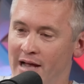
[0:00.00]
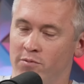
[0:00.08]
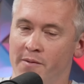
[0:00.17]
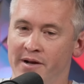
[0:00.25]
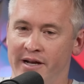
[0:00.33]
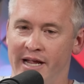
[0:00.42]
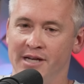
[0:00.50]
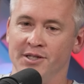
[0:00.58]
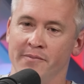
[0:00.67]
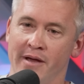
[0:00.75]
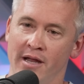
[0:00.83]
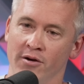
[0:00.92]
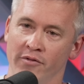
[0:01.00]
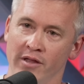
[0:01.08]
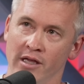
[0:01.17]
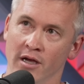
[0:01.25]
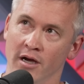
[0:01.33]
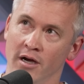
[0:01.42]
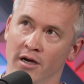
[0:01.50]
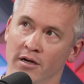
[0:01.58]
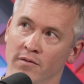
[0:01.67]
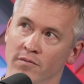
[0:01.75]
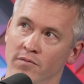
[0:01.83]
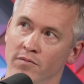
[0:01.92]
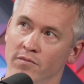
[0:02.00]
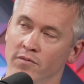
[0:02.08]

women and Asian men are the uh,